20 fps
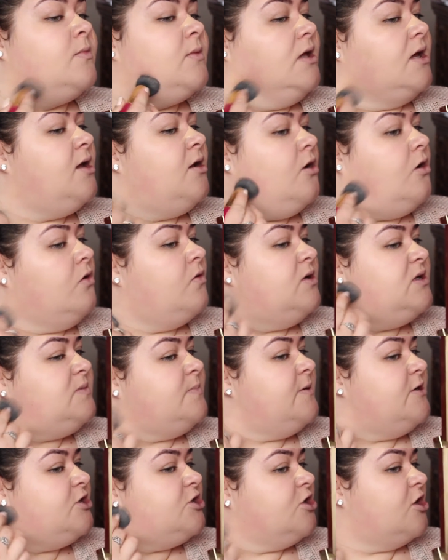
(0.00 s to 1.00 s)
And always
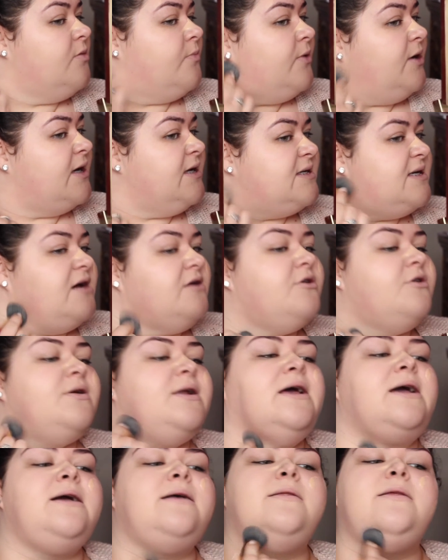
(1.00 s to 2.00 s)
be sure to bring it down your
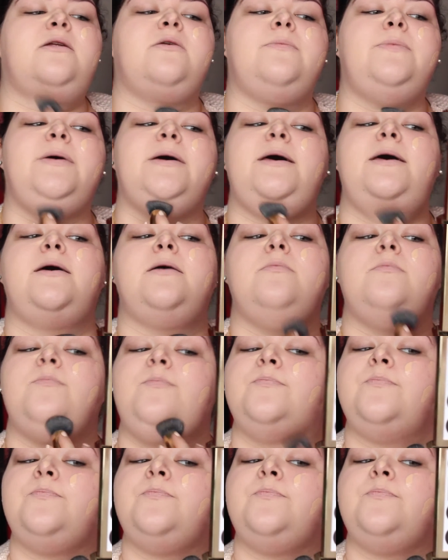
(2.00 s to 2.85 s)
neck a little bit,